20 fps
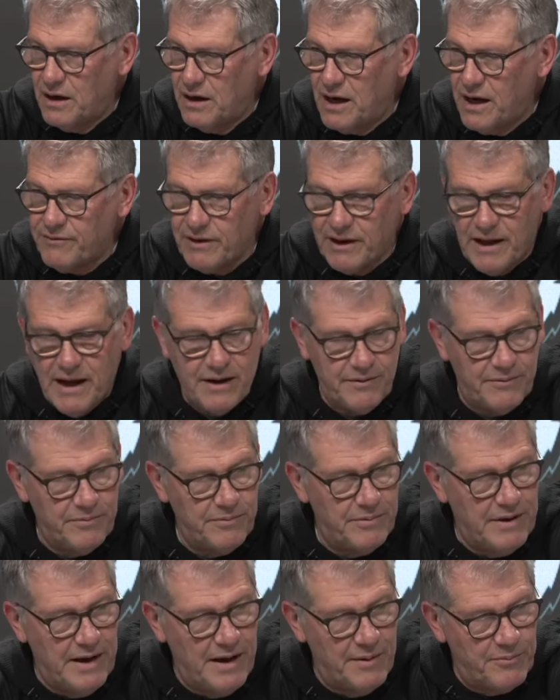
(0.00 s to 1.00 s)
have a lot of
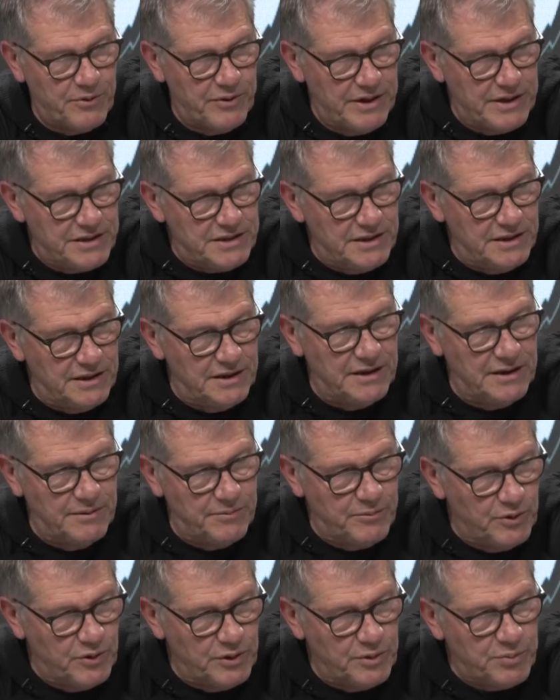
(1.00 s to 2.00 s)
admiration and
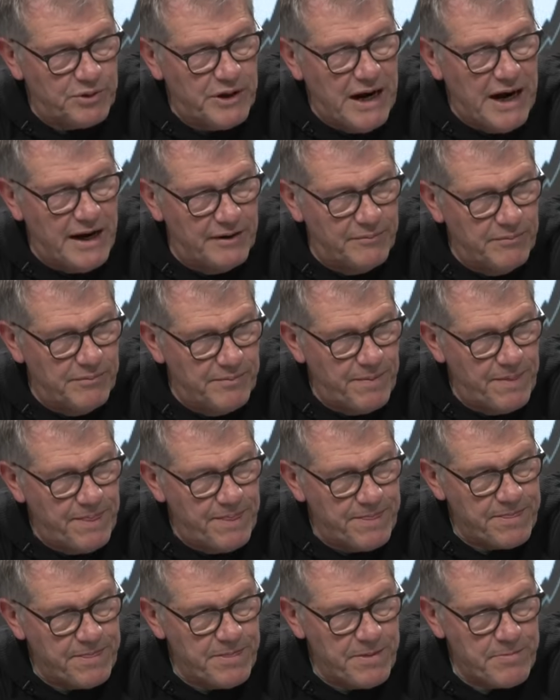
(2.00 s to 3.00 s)
I'm really proud of
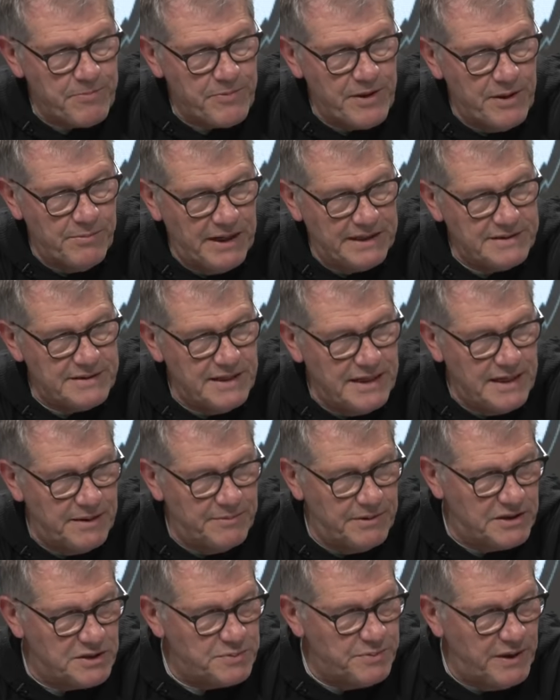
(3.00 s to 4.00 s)
my team
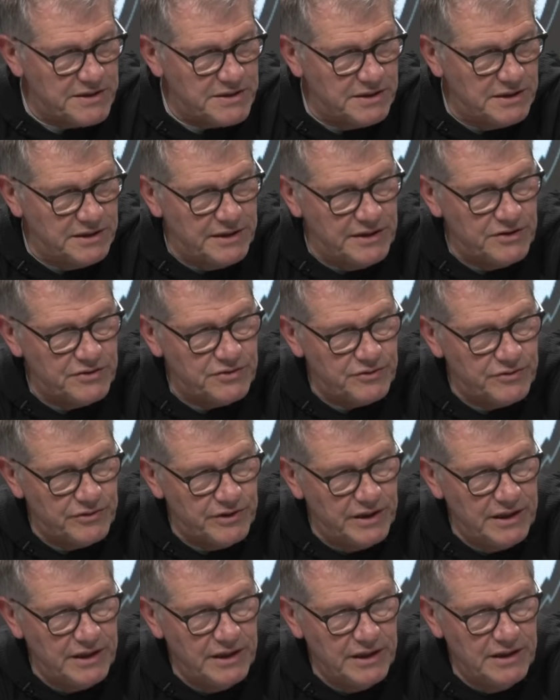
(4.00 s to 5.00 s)
and especially these
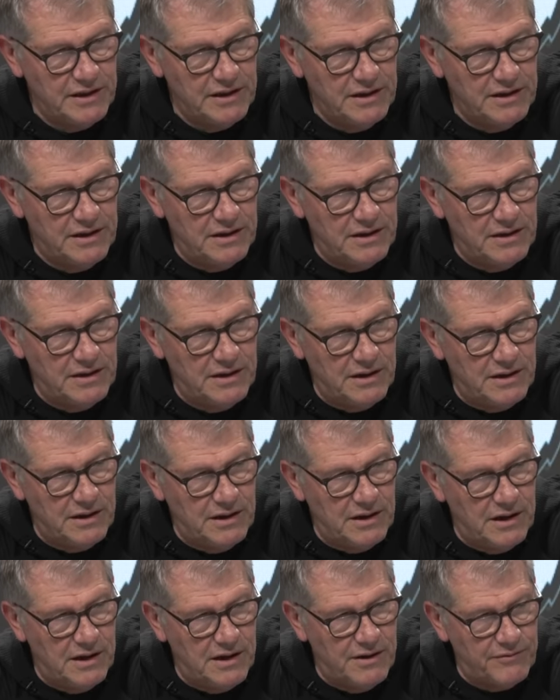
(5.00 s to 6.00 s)
three
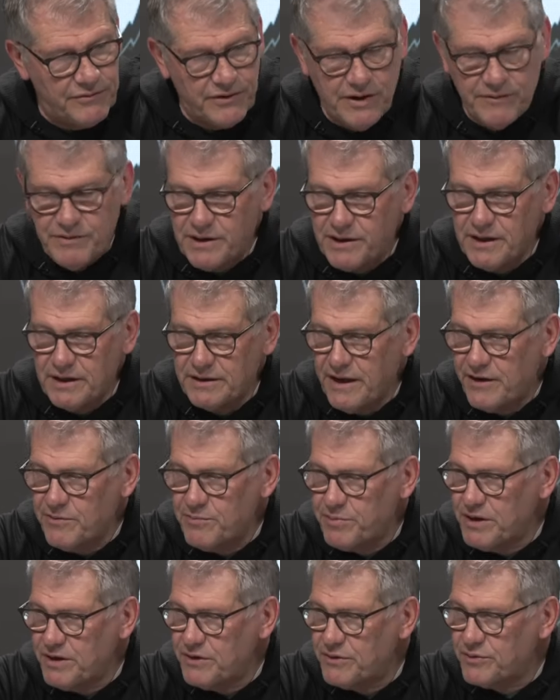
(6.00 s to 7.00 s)
for everything they've
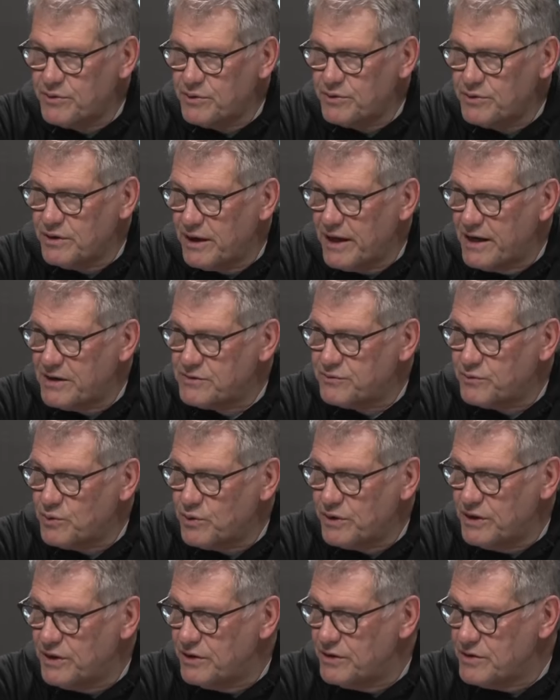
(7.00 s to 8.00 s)
been through the last
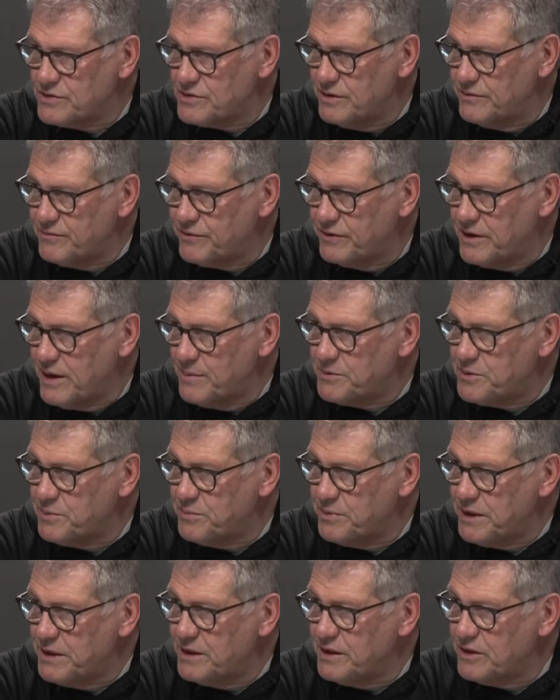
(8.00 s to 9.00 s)
4 years. And for them to
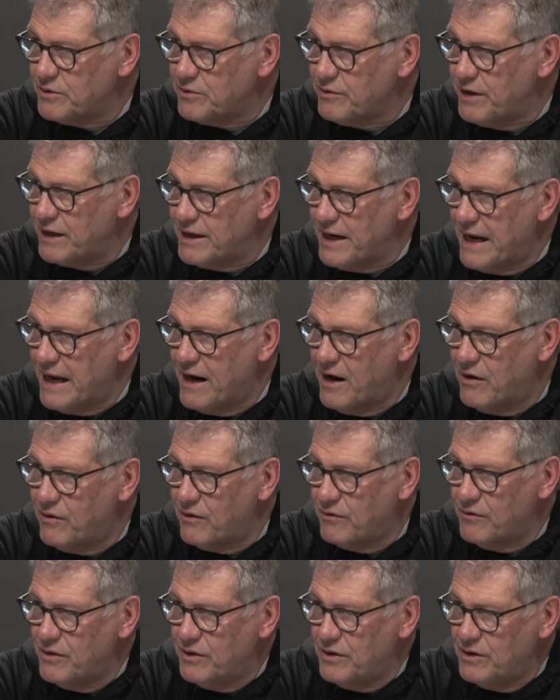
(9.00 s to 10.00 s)
be here right
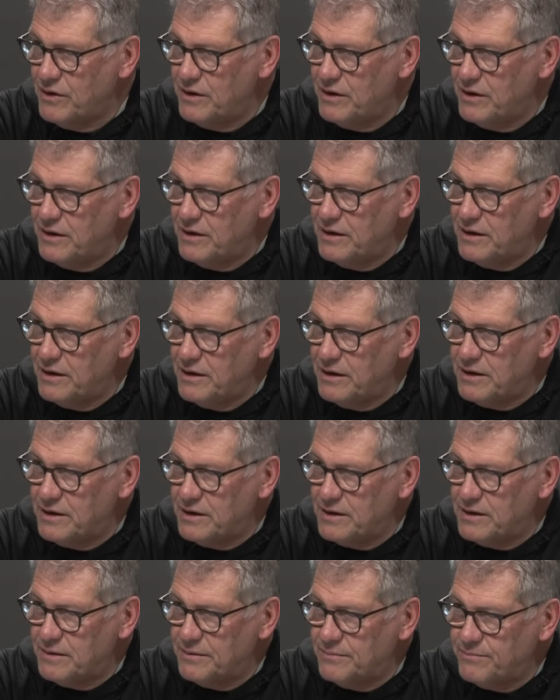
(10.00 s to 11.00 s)
now
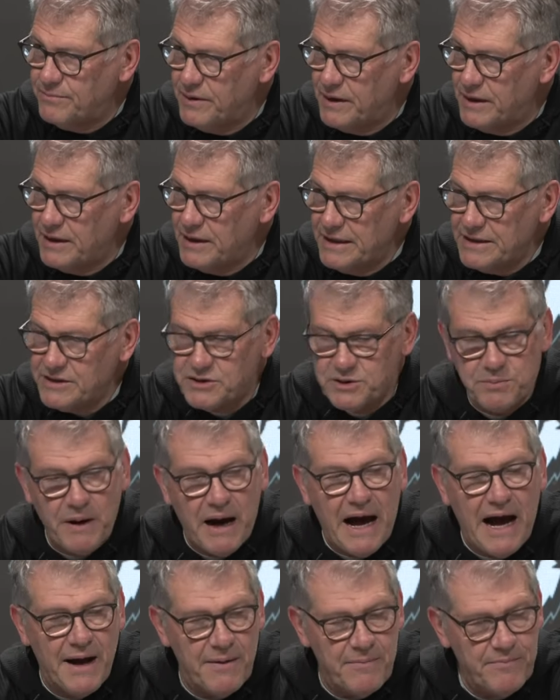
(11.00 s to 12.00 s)
in this
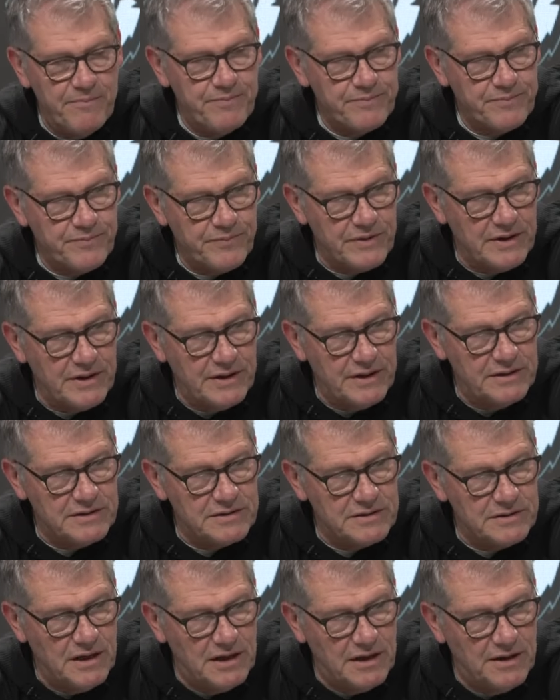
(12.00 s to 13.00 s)
spot
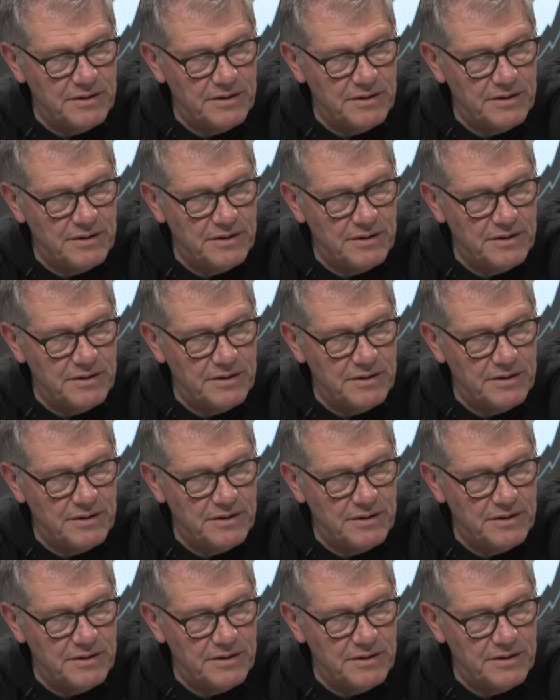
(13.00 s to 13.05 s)
is